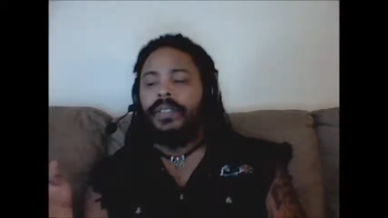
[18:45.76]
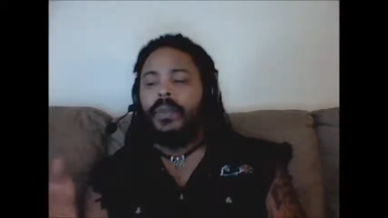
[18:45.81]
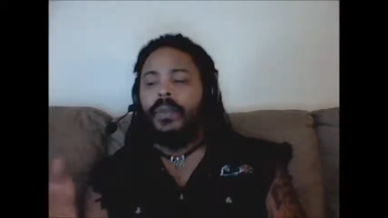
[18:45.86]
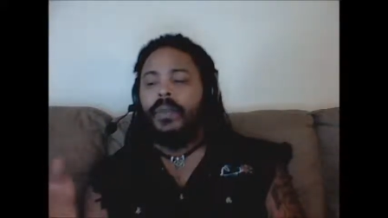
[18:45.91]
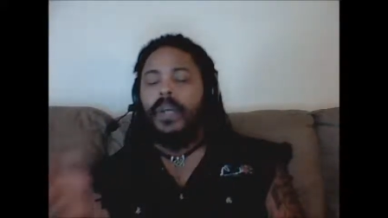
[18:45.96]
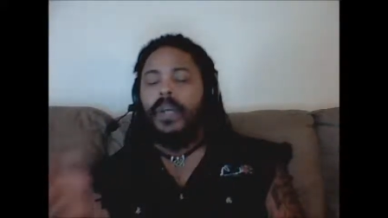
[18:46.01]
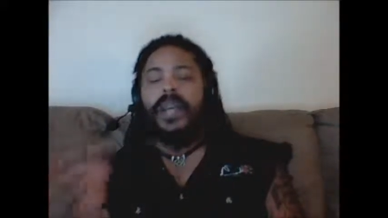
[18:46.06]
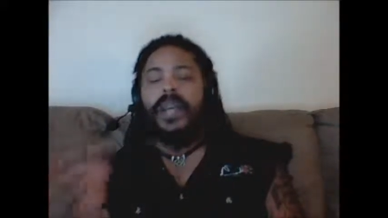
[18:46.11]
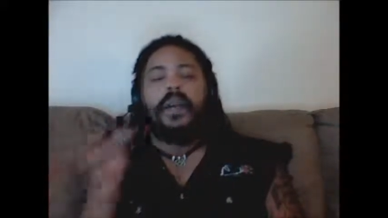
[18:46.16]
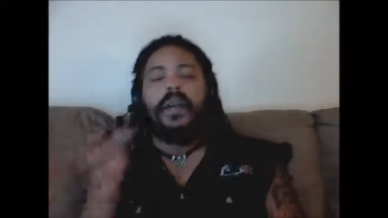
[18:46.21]

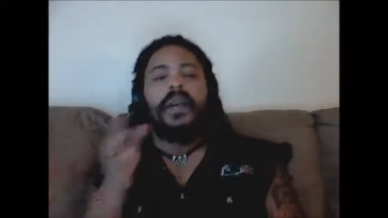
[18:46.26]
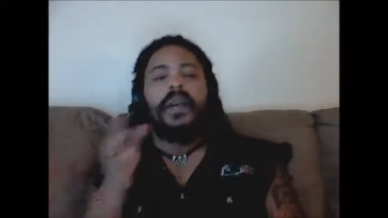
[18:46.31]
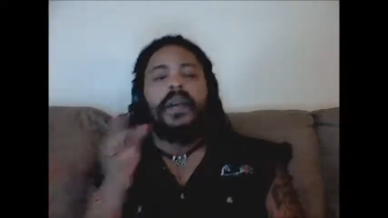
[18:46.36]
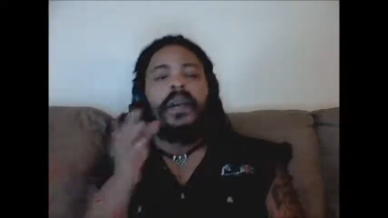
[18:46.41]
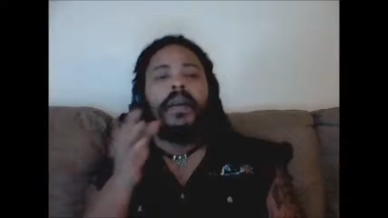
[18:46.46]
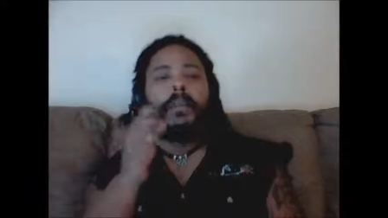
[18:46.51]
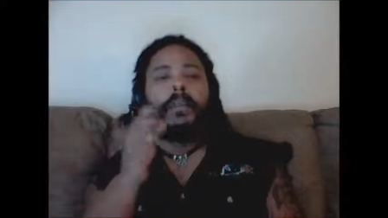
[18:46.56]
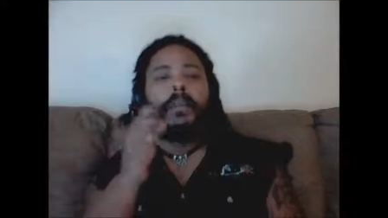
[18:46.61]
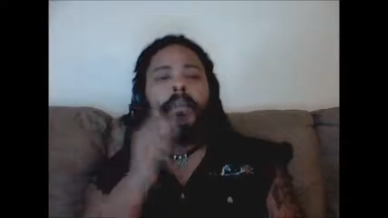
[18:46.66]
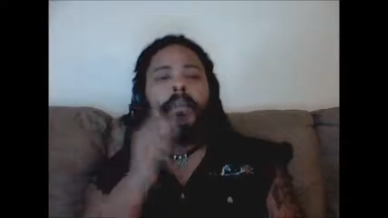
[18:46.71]
Where
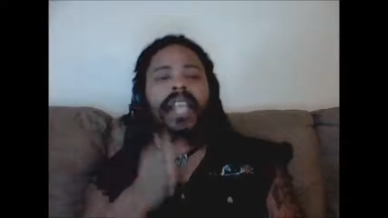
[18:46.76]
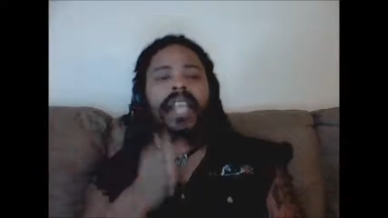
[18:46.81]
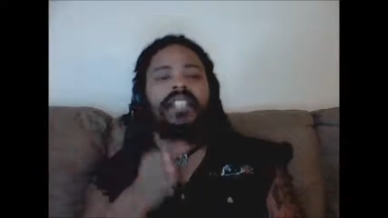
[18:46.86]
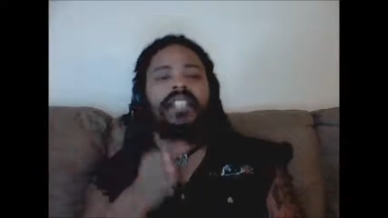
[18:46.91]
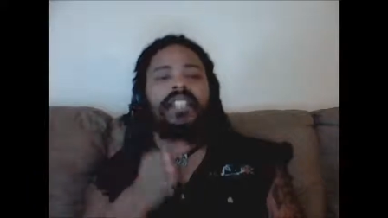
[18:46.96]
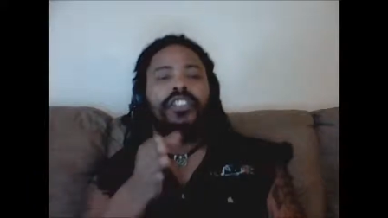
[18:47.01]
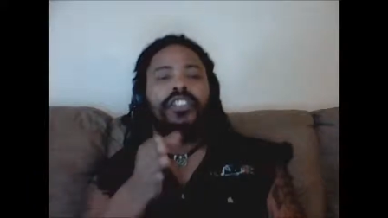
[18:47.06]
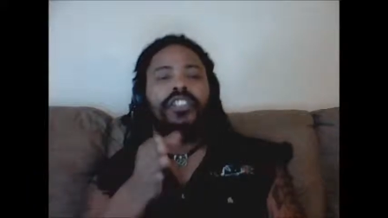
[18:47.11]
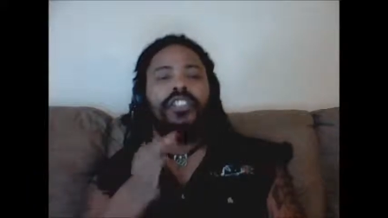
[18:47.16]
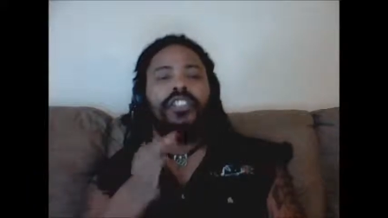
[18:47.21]

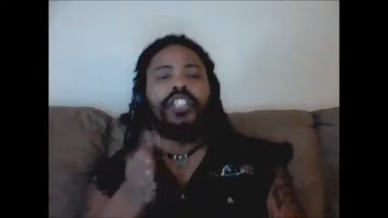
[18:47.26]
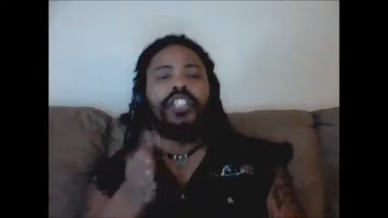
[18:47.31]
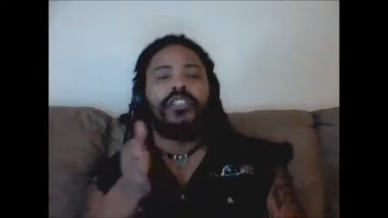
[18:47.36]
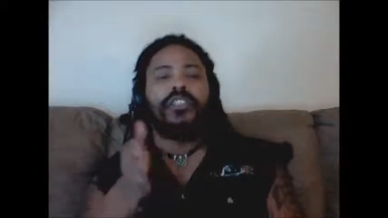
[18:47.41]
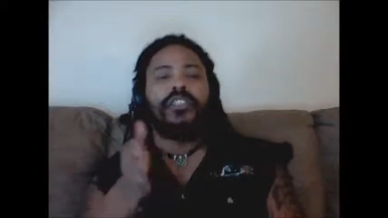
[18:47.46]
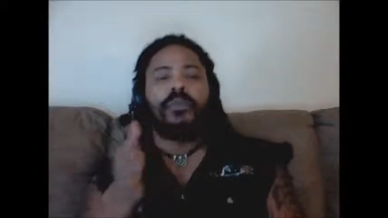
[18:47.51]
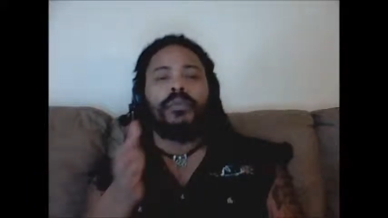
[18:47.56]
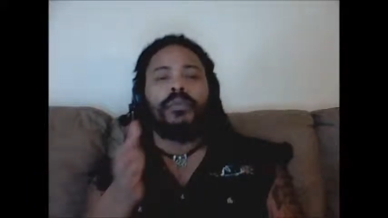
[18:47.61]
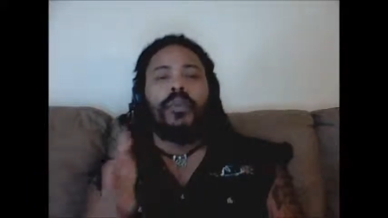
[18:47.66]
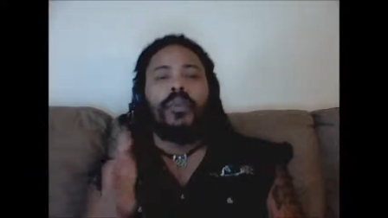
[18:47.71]
men
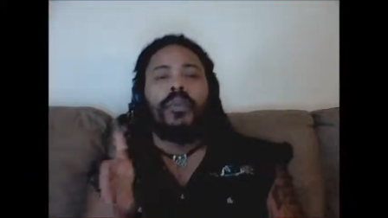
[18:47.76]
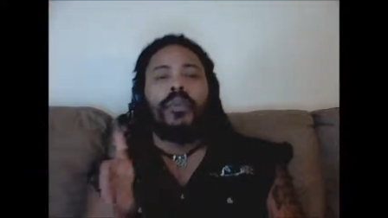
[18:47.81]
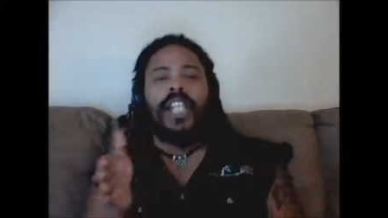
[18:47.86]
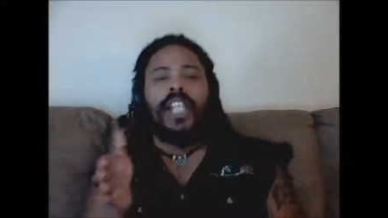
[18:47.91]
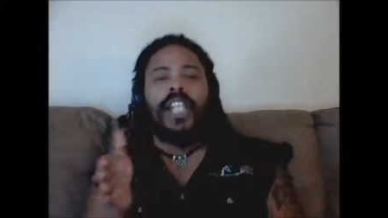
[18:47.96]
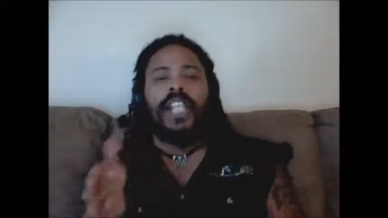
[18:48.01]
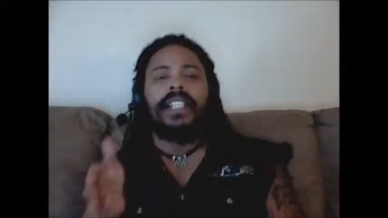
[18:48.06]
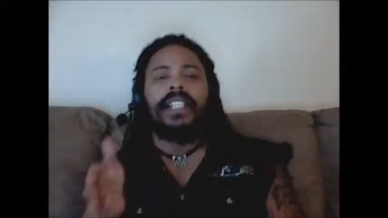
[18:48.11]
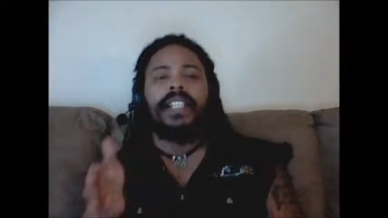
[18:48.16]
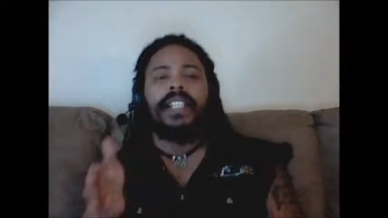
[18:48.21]
just wrote
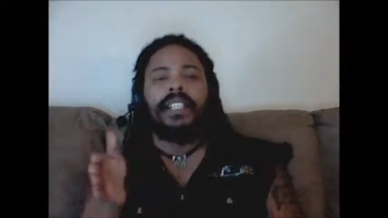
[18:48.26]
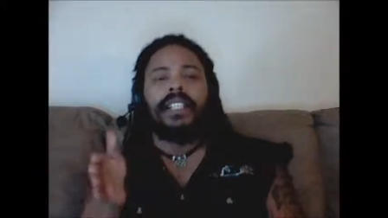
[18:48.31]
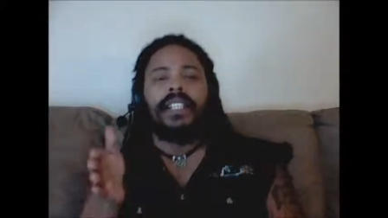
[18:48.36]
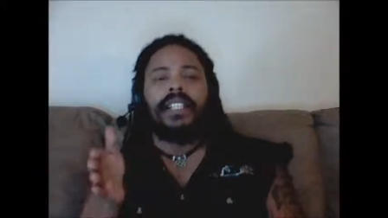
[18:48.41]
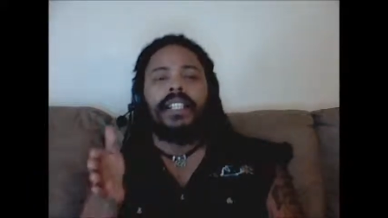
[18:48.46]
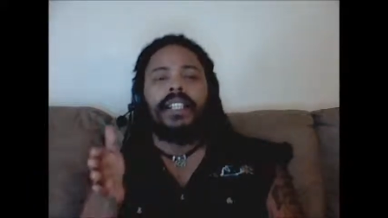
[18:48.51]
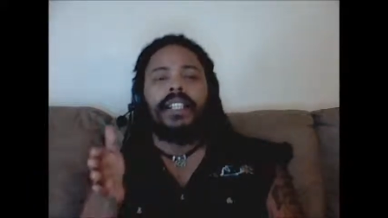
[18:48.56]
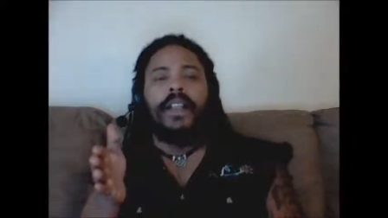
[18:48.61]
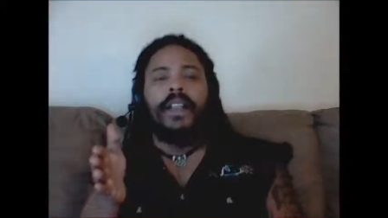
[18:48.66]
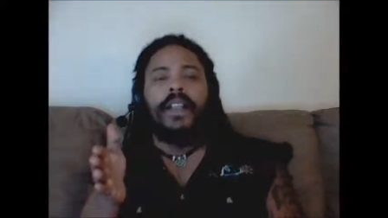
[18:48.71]
in
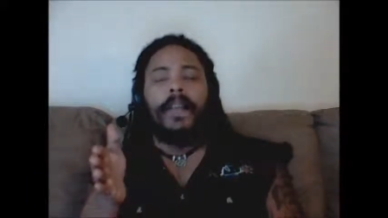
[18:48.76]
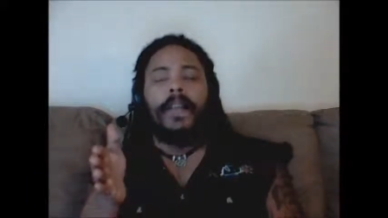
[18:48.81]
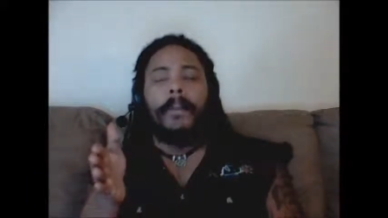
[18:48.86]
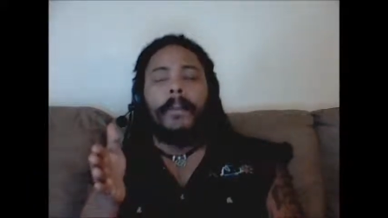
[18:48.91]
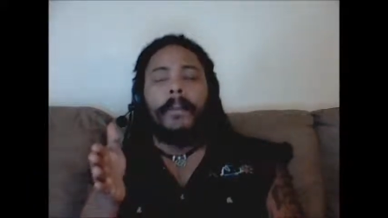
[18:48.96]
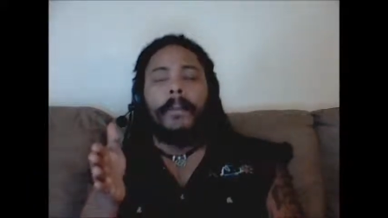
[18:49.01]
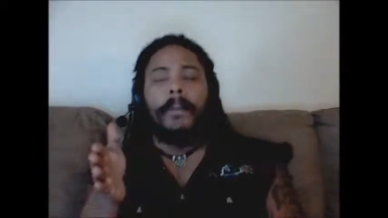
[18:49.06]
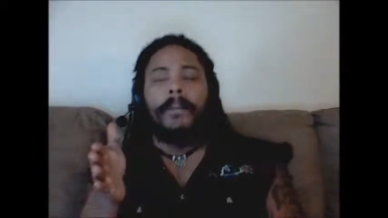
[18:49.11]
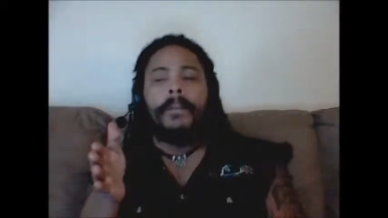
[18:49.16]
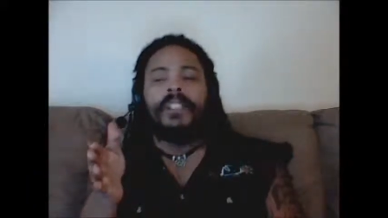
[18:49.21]

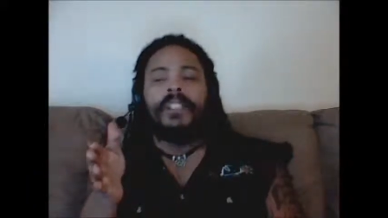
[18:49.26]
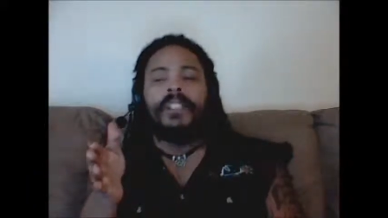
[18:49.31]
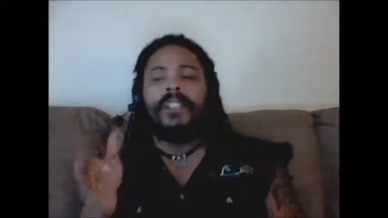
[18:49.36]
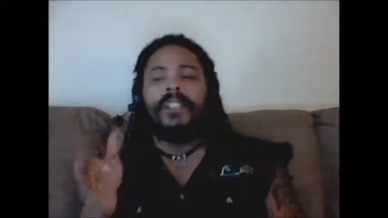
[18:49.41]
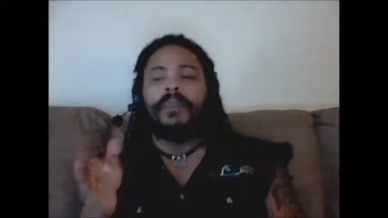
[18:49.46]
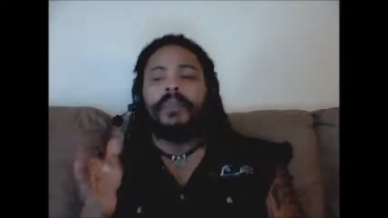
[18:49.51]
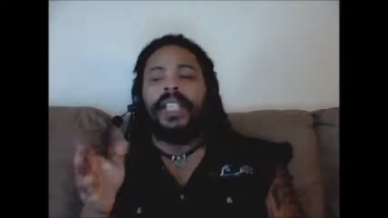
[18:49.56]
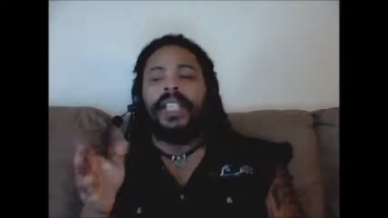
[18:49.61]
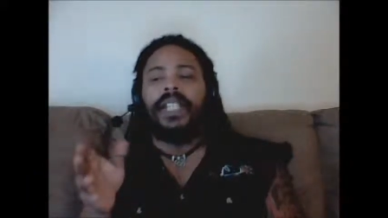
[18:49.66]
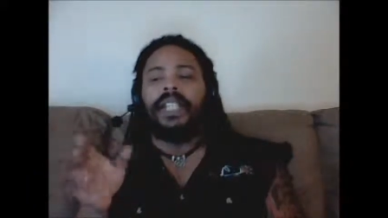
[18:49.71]

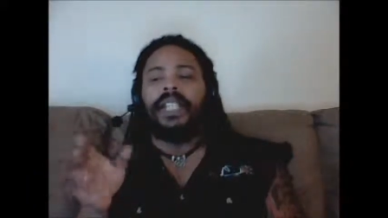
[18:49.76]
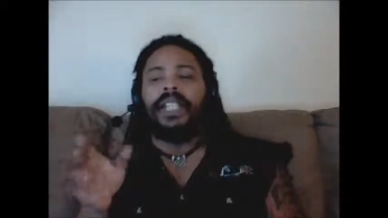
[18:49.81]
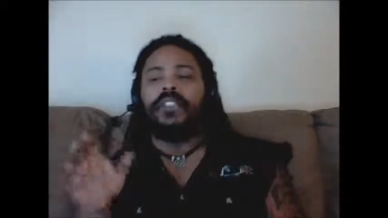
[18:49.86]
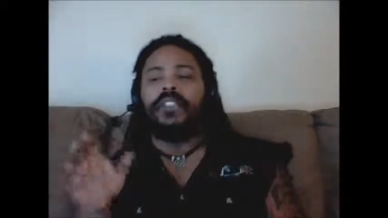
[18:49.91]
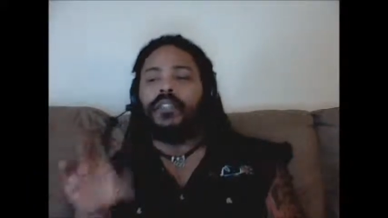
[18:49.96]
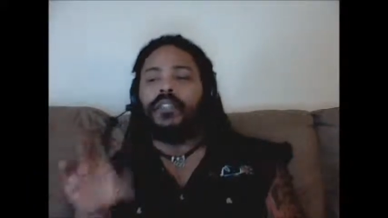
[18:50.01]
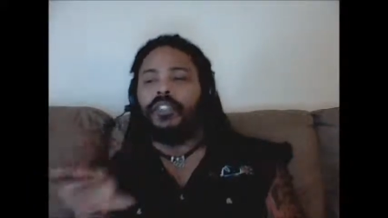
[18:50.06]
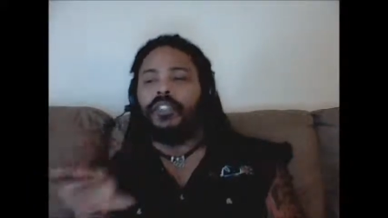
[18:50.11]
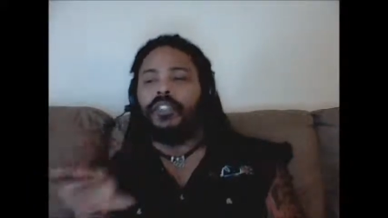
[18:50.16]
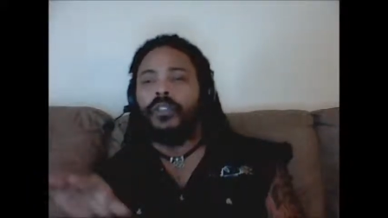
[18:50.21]
something
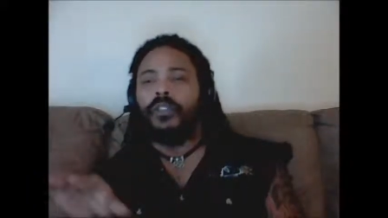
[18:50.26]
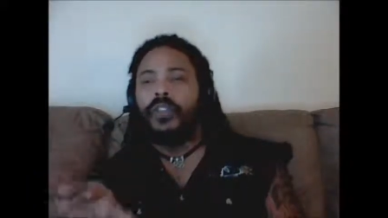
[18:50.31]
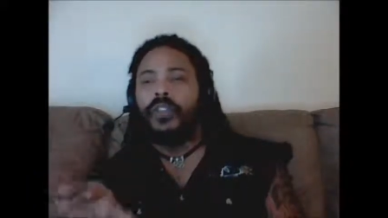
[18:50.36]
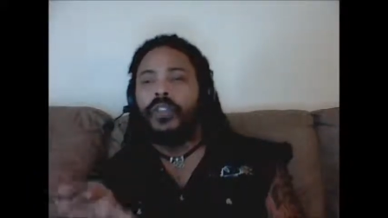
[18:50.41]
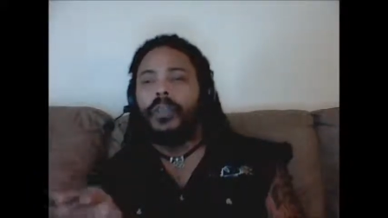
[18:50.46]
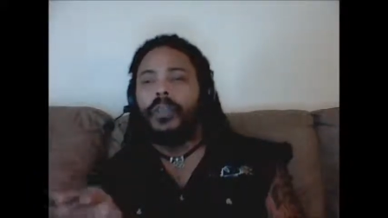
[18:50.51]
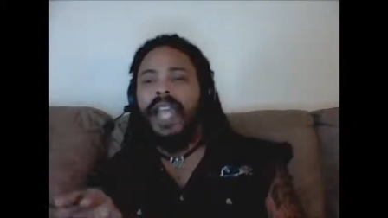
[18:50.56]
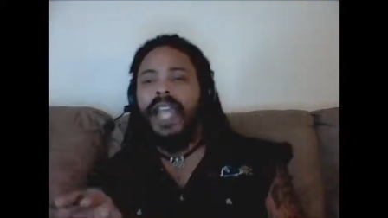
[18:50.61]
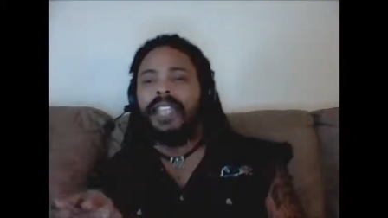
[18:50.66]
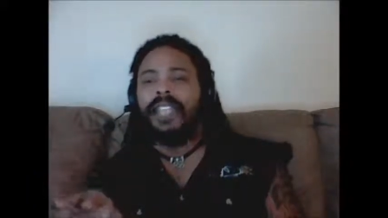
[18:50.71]
to control
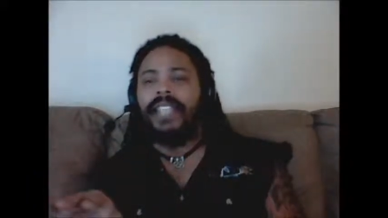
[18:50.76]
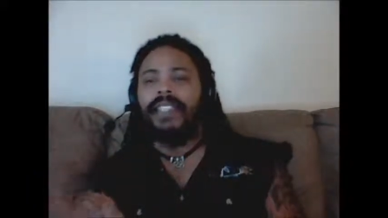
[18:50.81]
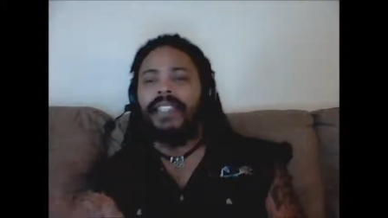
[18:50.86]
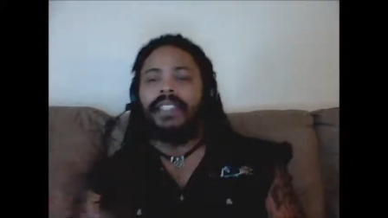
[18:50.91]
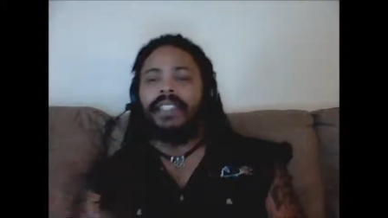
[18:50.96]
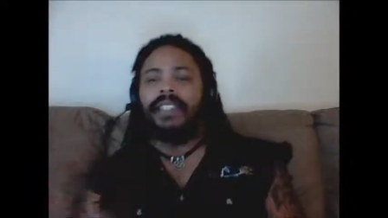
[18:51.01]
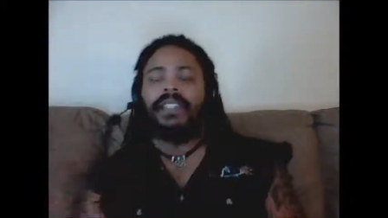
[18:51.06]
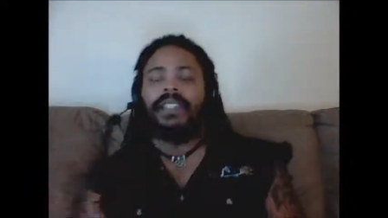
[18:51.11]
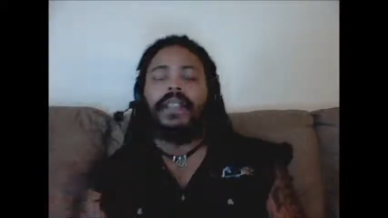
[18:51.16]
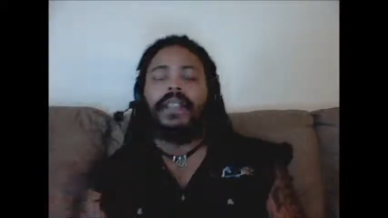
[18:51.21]
the
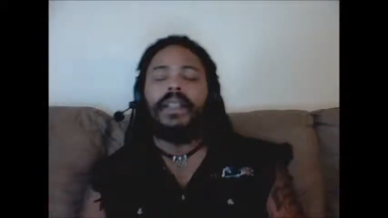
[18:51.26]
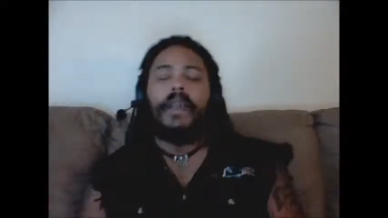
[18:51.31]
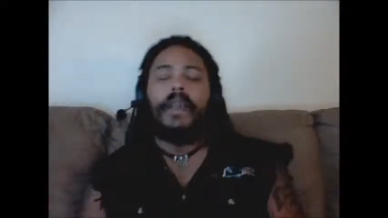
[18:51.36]
masses.